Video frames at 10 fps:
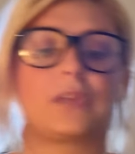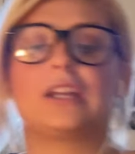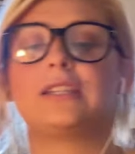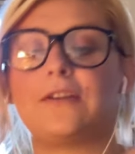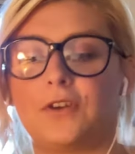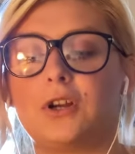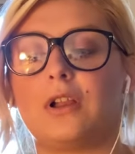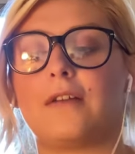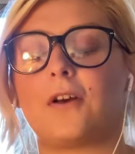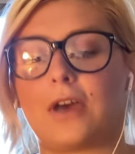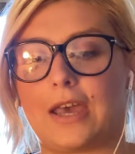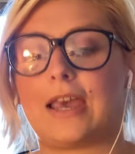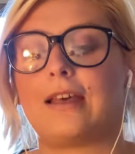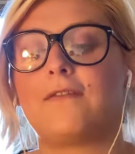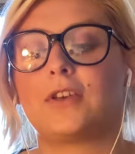It is safe for you to love. Okay,
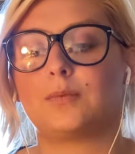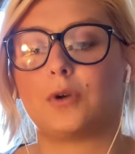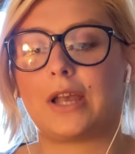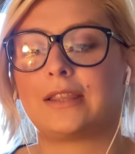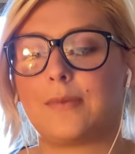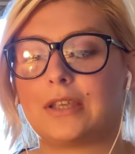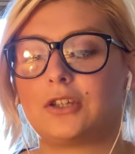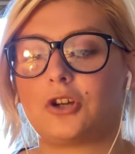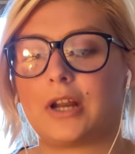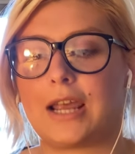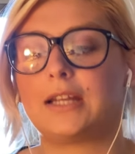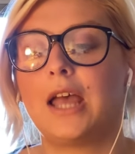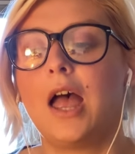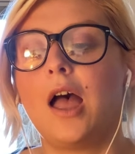yeah, that feels more like the message on hand.